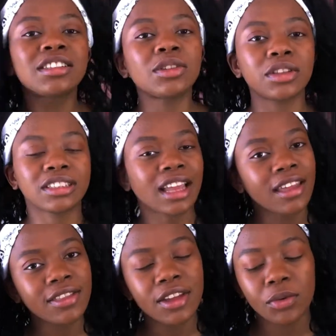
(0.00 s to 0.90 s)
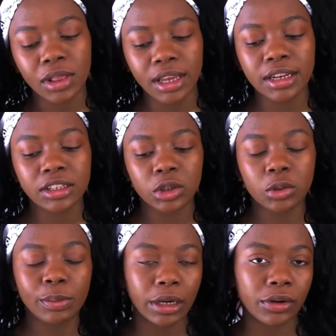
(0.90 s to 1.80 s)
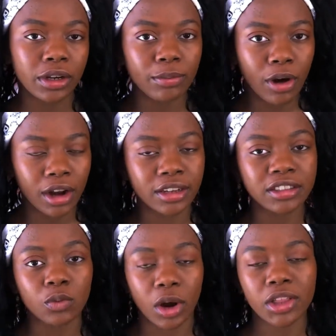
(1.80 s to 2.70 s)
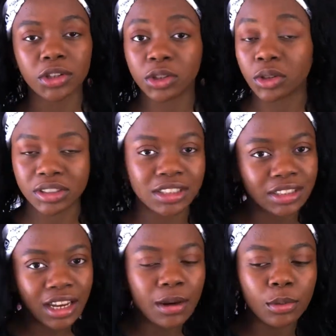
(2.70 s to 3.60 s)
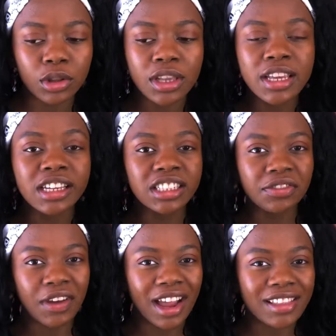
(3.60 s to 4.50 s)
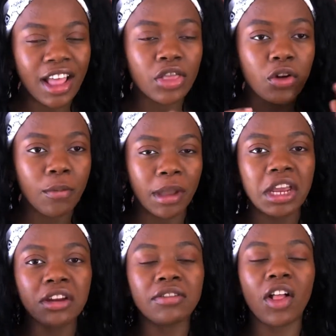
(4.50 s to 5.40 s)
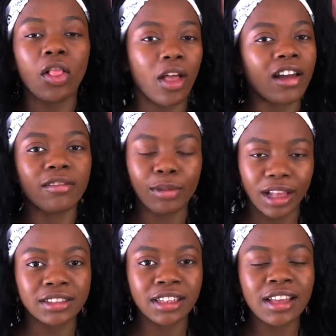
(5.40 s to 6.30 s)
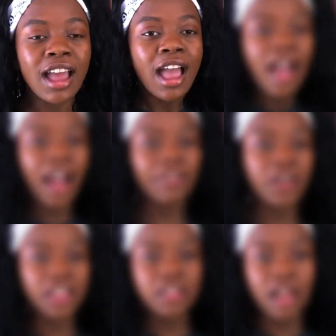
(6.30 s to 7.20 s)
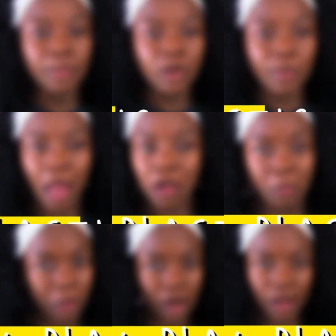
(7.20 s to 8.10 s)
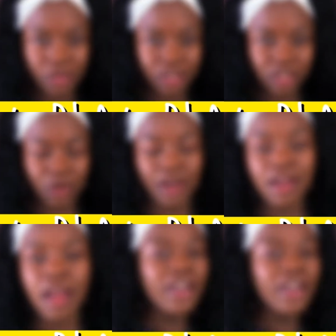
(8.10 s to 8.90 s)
So the second thing related to period products and why they're so unsustainable is the fact that they're made of a lot of plastic. I forget the number, but I will put it on the screen.